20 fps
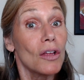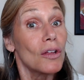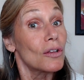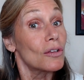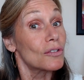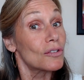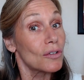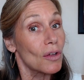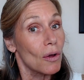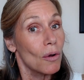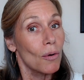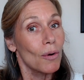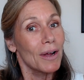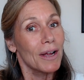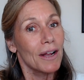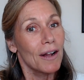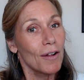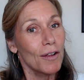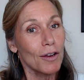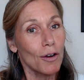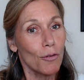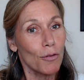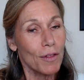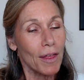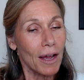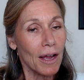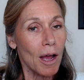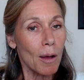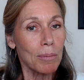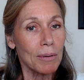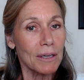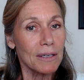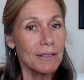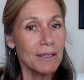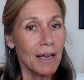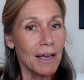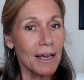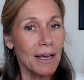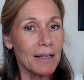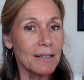So, for that couple of
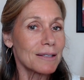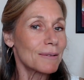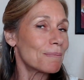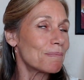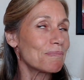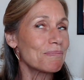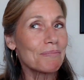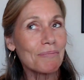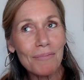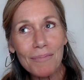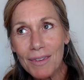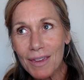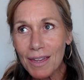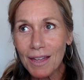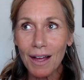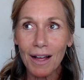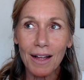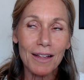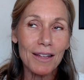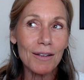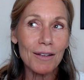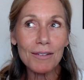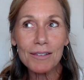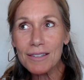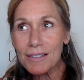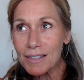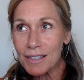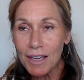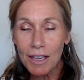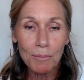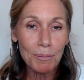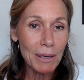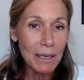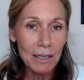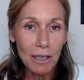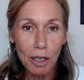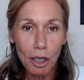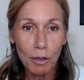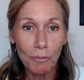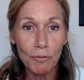days, yeah, it can be a
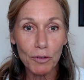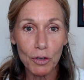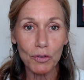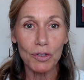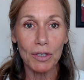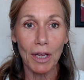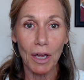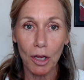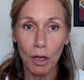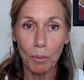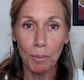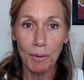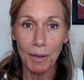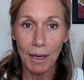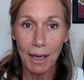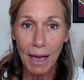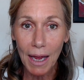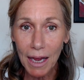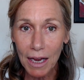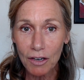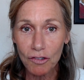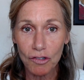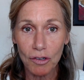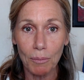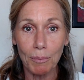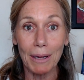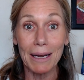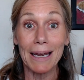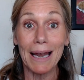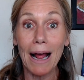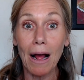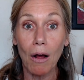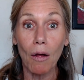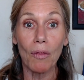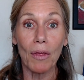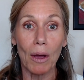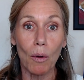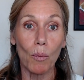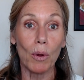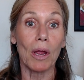little confusing in communication, but now
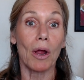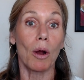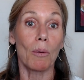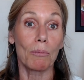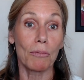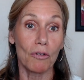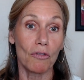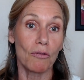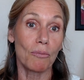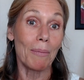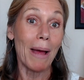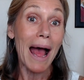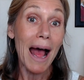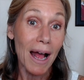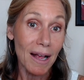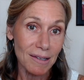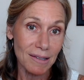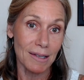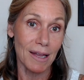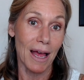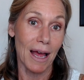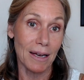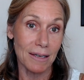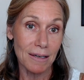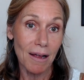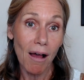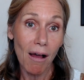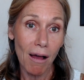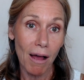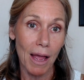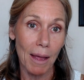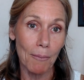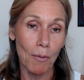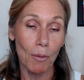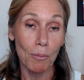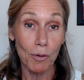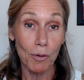that we are moving past that time,